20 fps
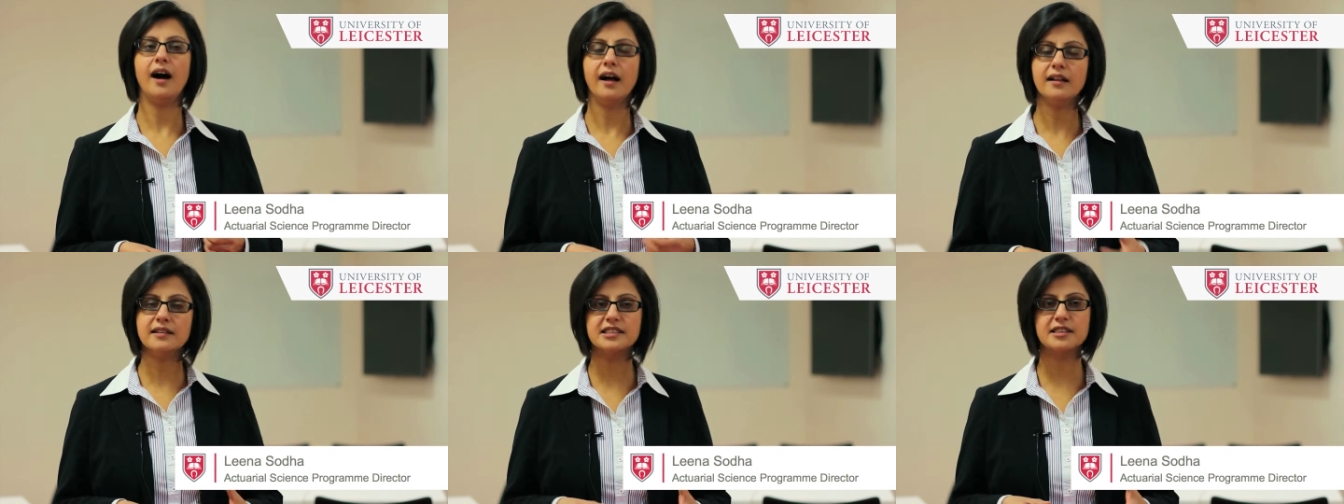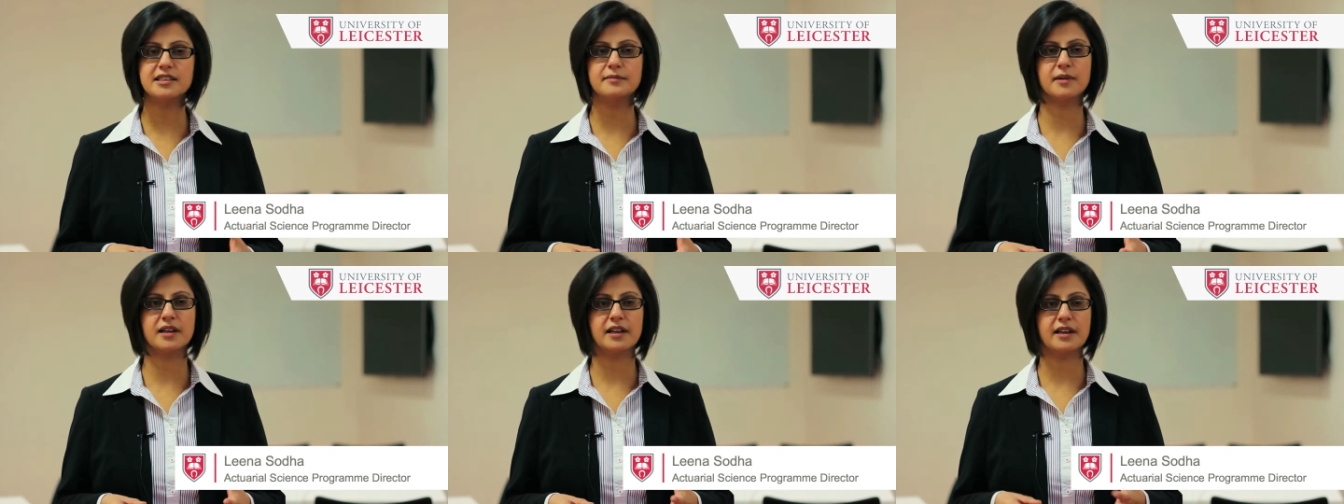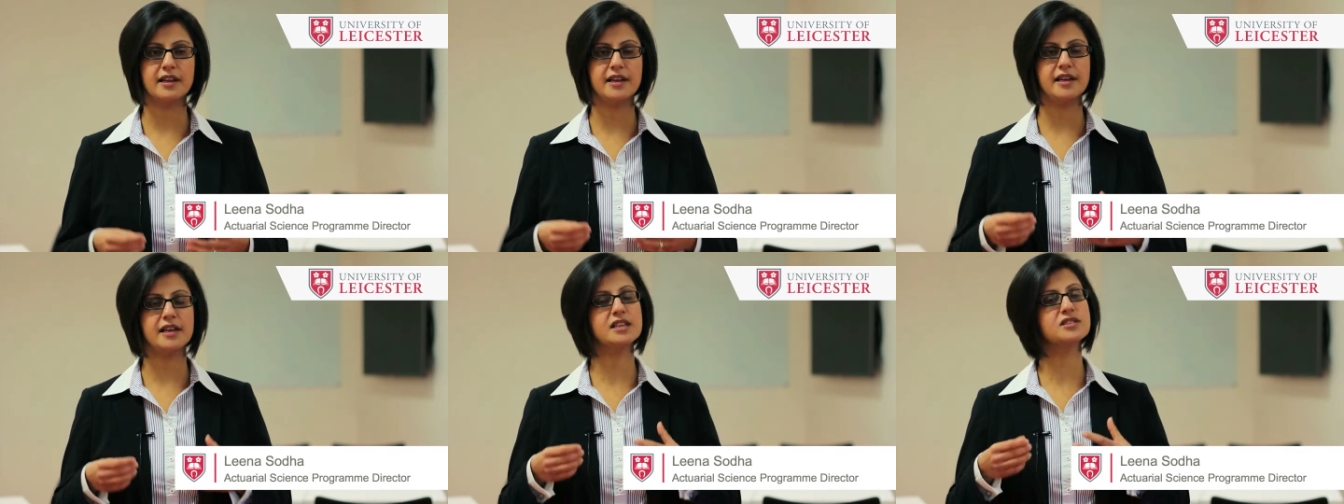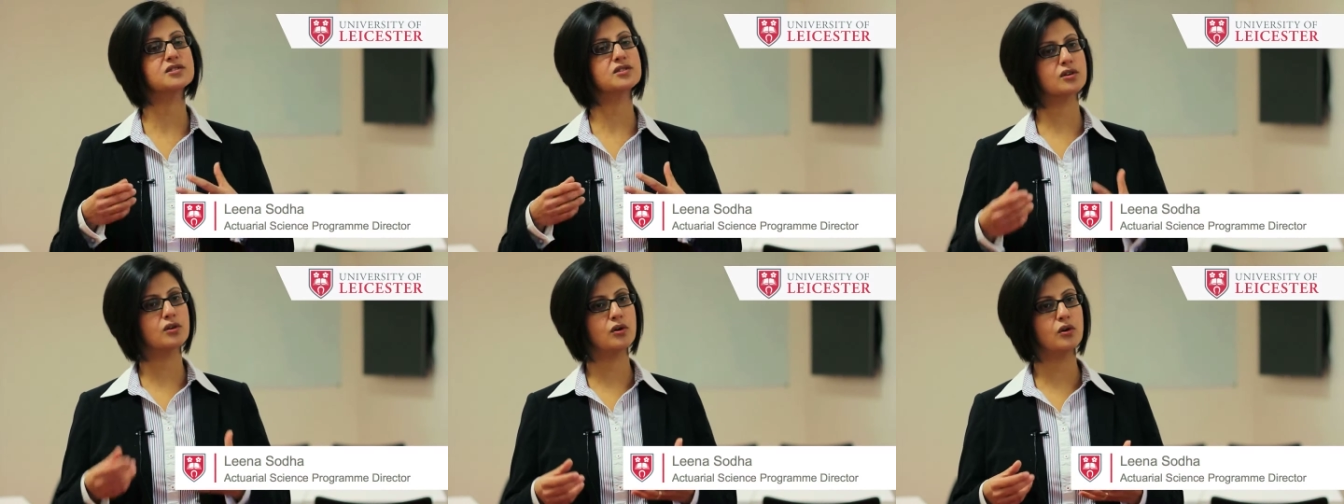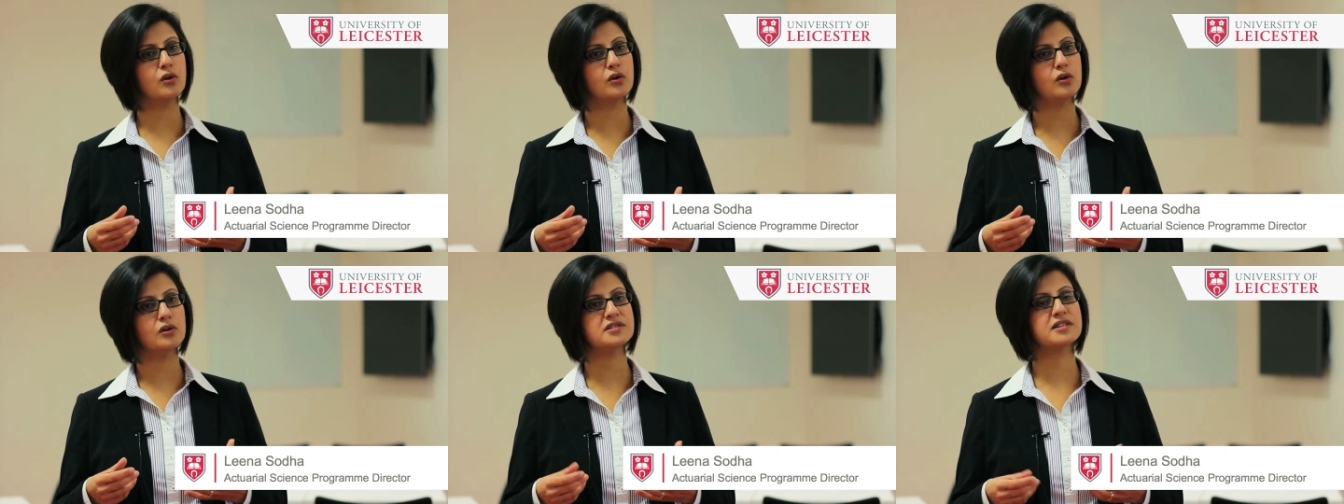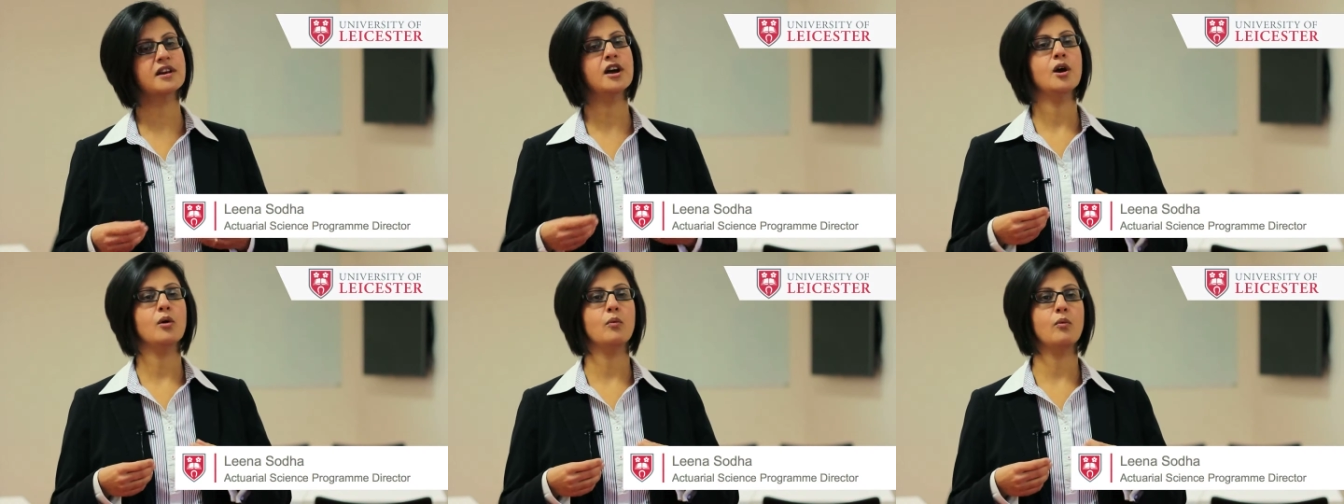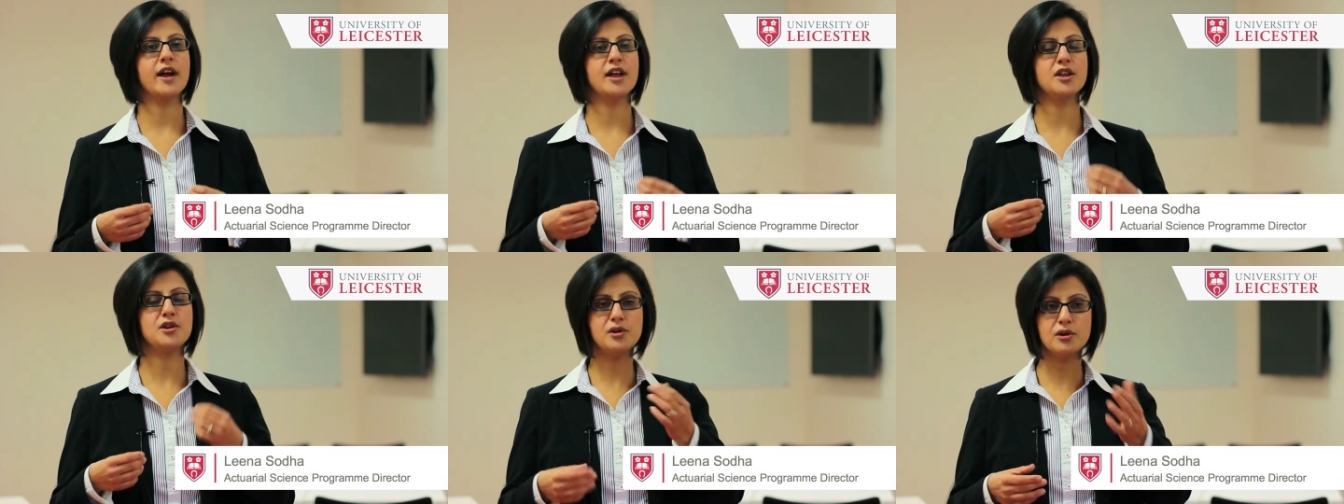Ultimately, it's a course
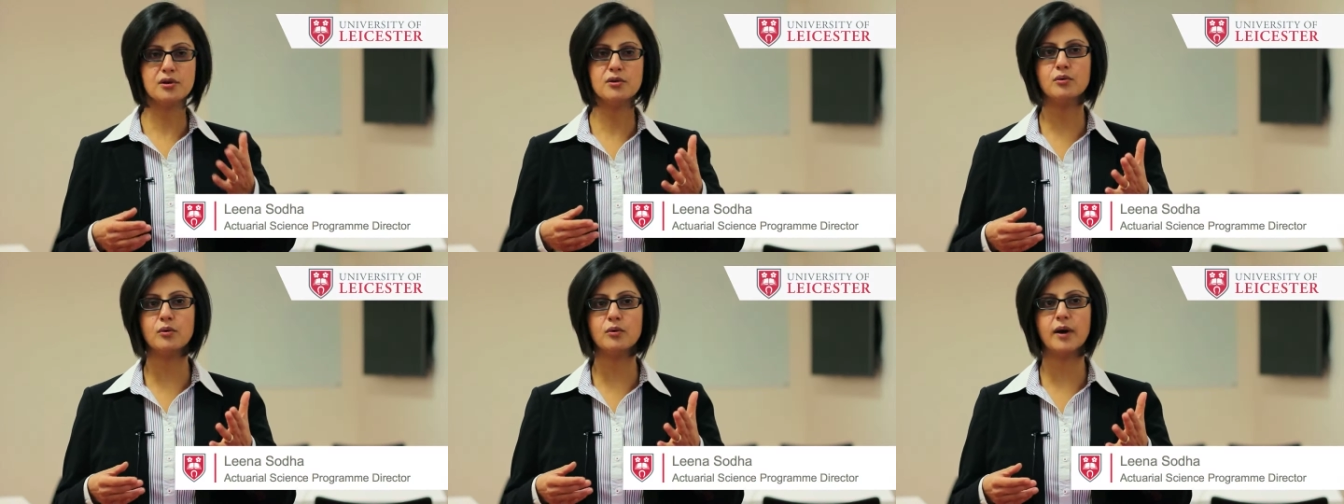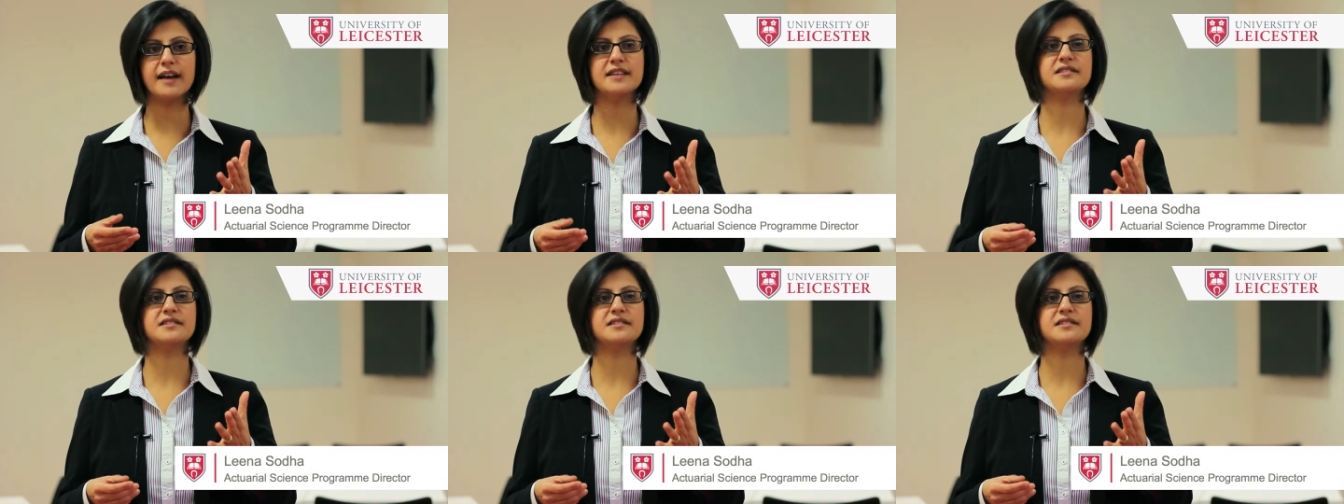where you